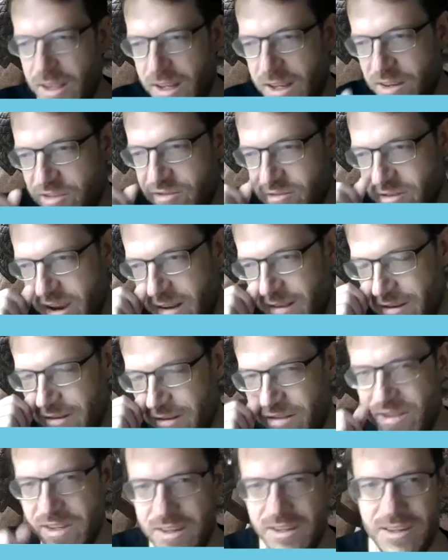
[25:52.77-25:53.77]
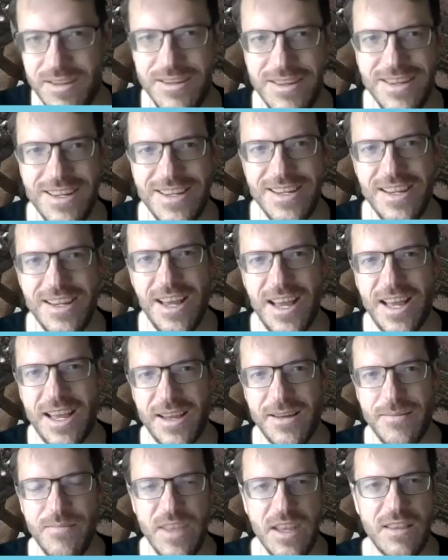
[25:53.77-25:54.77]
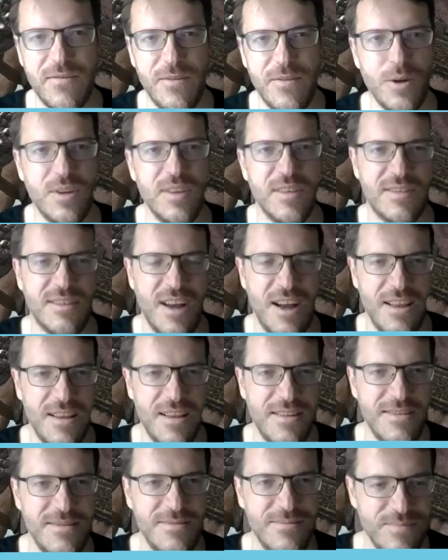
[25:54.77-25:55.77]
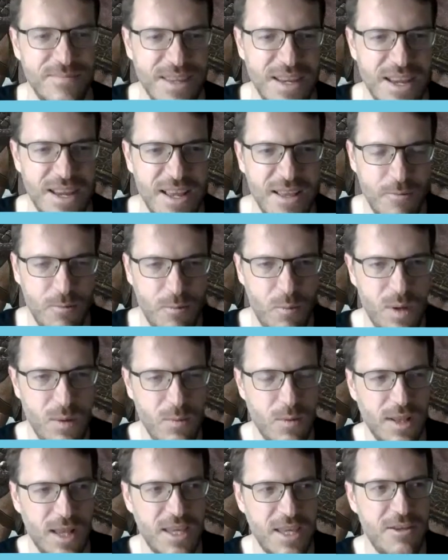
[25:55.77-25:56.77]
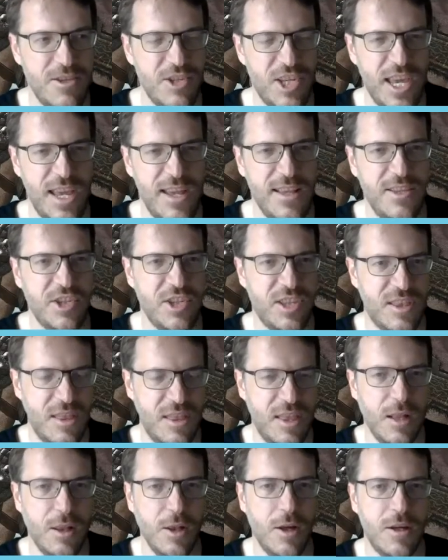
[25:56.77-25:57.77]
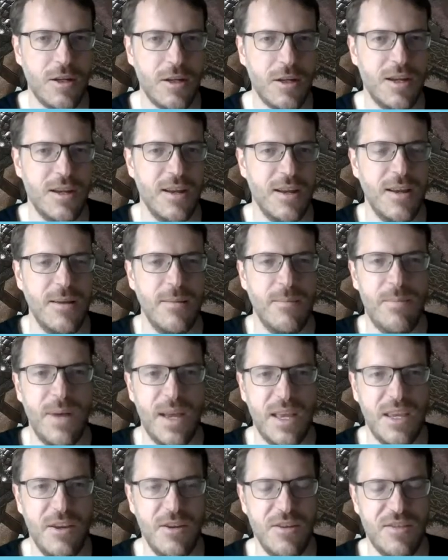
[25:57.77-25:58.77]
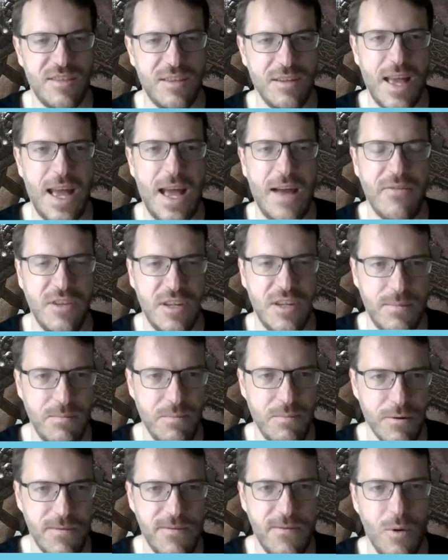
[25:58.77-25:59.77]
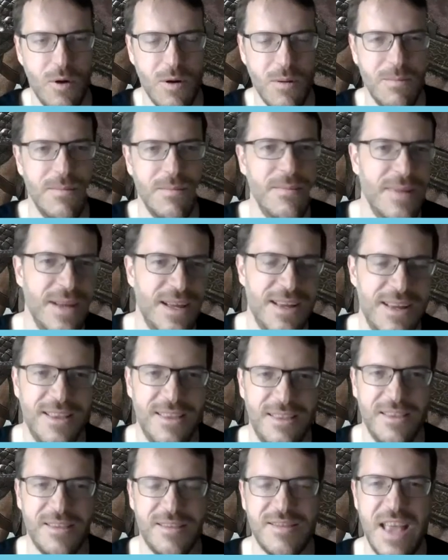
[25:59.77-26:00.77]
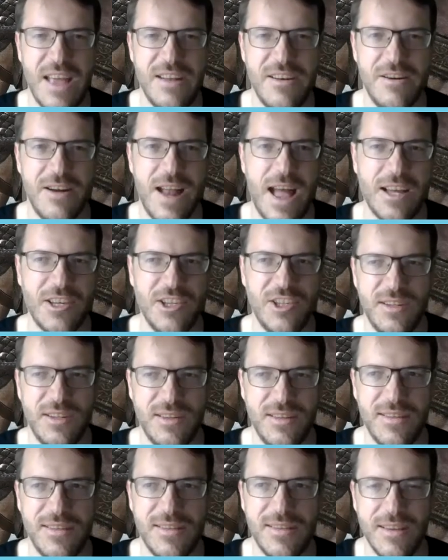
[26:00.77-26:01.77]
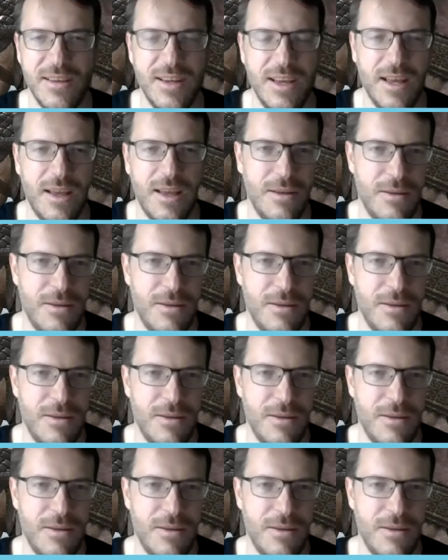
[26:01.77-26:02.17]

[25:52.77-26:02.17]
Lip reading: the constraints are still, it's focused on, we will let you change the look, but you still have to perform the standard actions